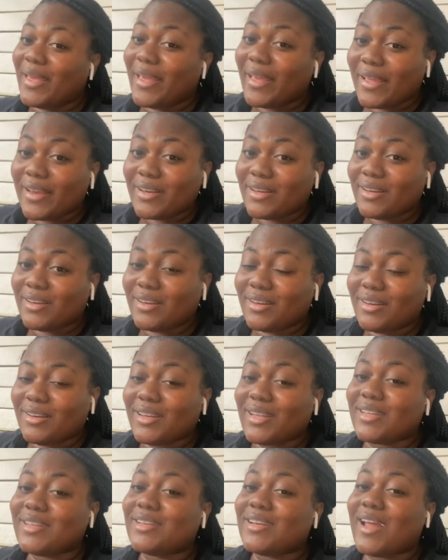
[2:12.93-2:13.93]

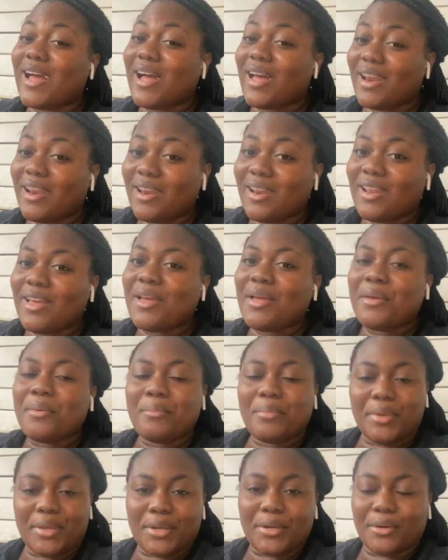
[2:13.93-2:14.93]
the doll,
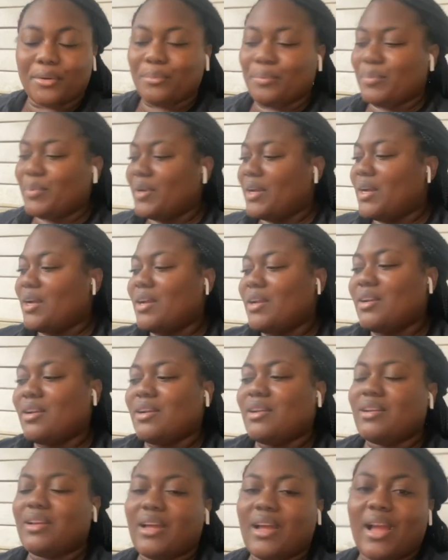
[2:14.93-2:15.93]
paid up,
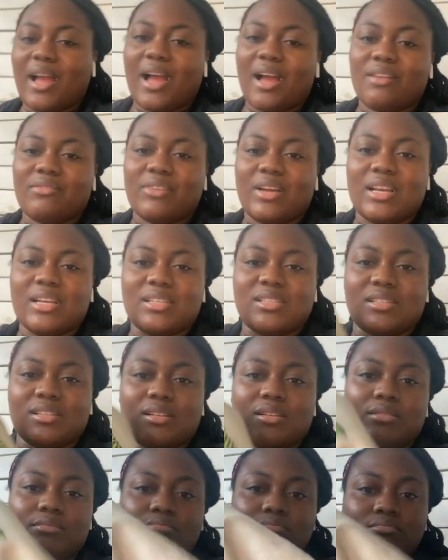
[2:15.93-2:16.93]
and I have a
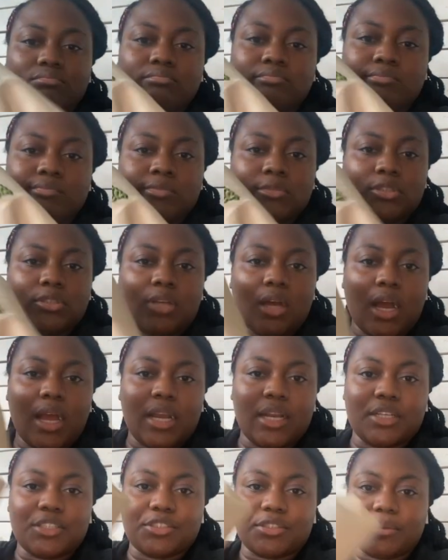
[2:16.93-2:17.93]
little
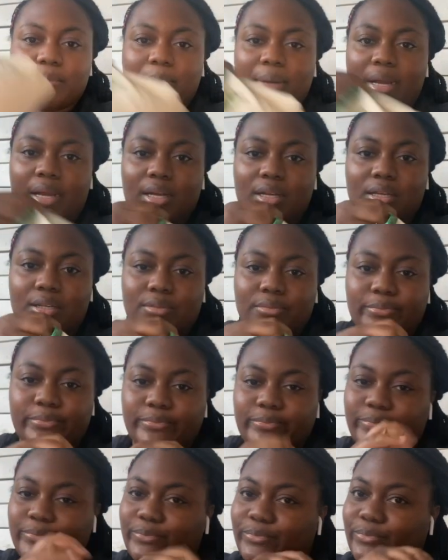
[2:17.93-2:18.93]
toiletry bag
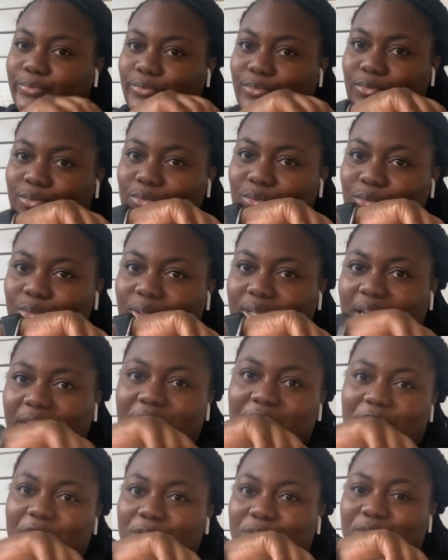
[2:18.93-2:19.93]
with a
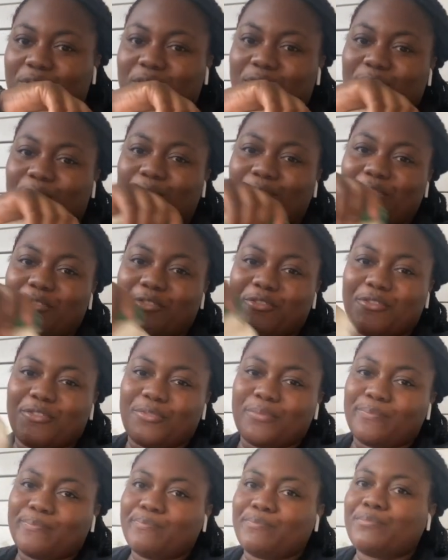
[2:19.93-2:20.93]
few stuff.
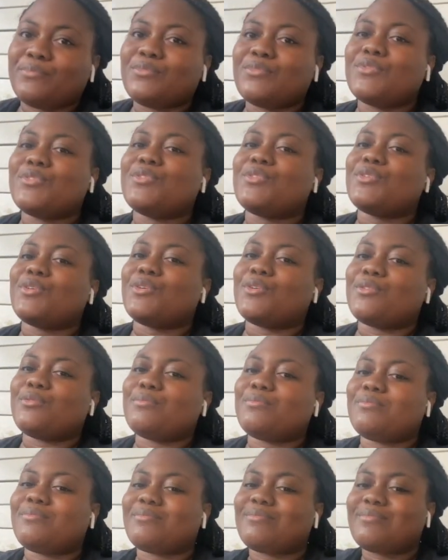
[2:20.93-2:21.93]
So,
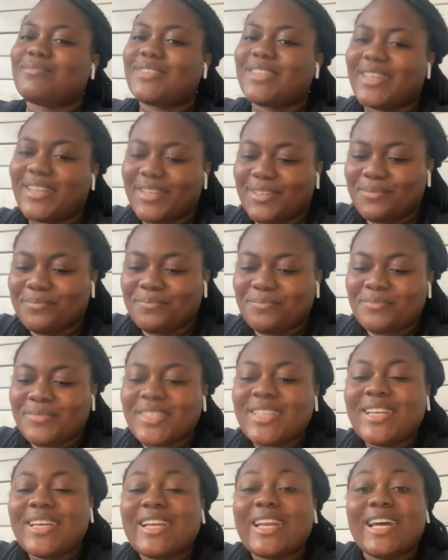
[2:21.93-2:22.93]
yeah.
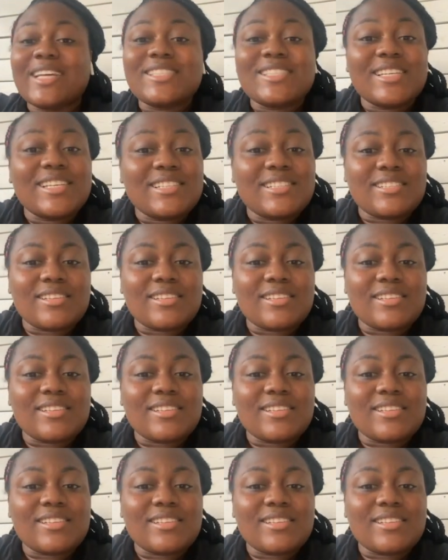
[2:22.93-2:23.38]
That's it.